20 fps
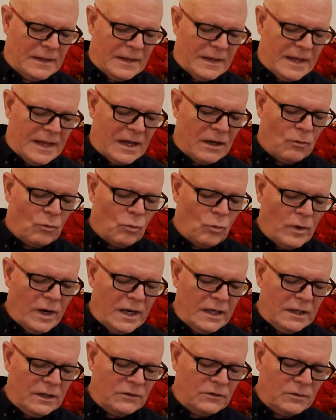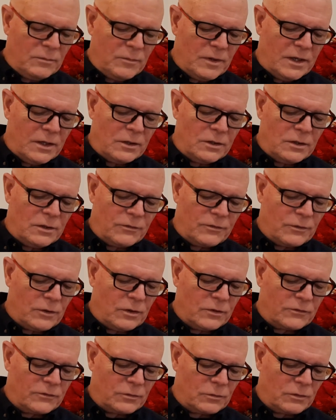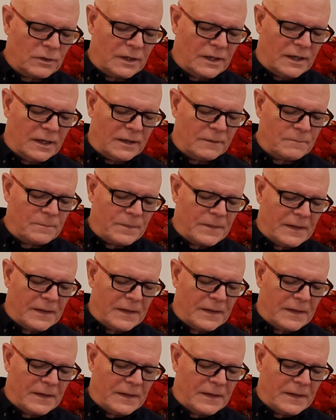How weighty to me are your thoughts, O God.